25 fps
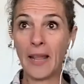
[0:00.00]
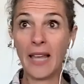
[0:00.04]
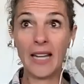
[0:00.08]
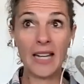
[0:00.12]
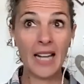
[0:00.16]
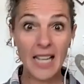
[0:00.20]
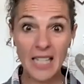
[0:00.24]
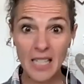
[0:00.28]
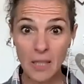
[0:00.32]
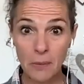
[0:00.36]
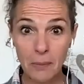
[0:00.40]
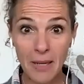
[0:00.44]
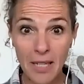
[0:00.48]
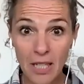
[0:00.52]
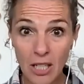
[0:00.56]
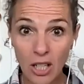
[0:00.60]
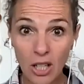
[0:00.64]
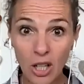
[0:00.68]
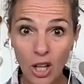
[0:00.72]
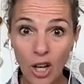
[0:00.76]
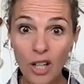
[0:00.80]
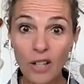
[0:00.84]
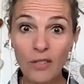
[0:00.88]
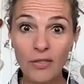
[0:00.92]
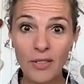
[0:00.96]
and I spend
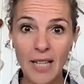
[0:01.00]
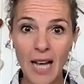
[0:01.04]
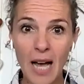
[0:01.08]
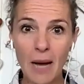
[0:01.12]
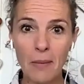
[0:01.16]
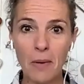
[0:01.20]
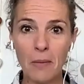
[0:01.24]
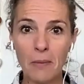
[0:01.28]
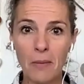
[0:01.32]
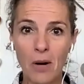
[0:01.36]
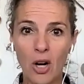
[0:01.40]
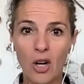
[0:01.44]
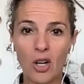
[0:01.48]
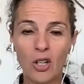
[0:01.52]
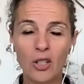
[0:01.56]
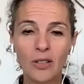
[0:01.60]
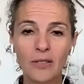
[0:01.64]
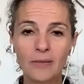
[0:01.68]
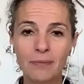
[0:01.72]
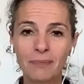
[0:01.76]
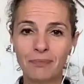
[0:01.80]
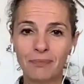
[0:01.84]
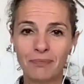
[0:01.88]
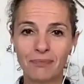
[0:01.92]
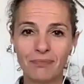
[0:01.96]
a lot of time on my
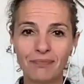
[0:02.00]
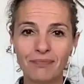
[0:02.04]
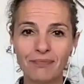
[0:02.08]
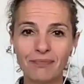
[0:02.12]
own,